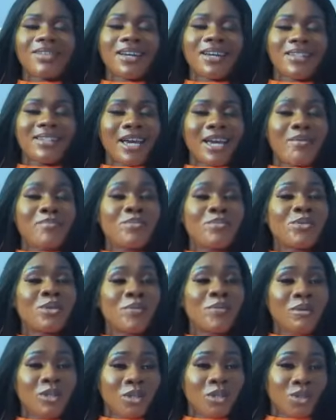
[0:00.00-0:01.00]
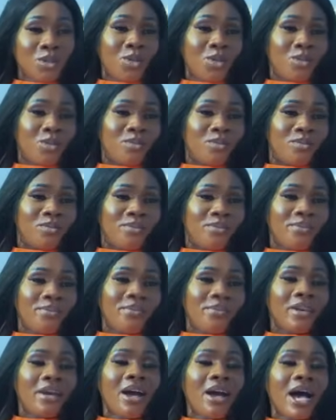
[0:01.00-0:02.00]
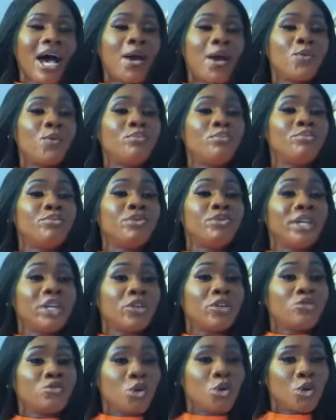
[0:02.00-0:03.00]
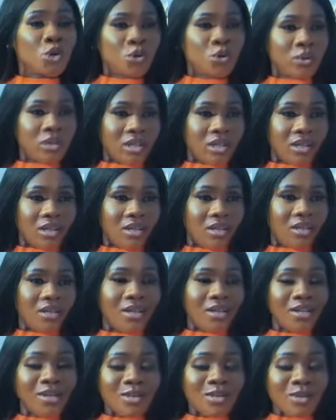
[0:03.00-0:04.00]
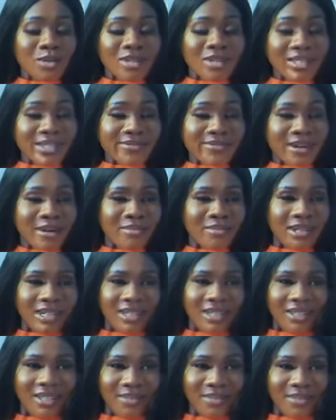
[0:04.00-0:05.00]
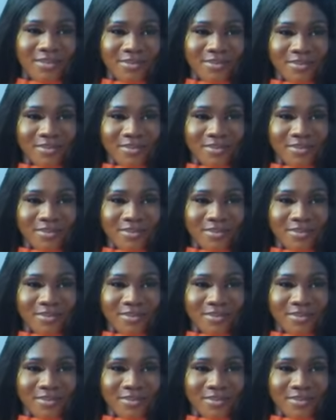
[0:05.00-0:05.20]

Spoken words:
Daddy, I promise you, I will bring royalty to this family.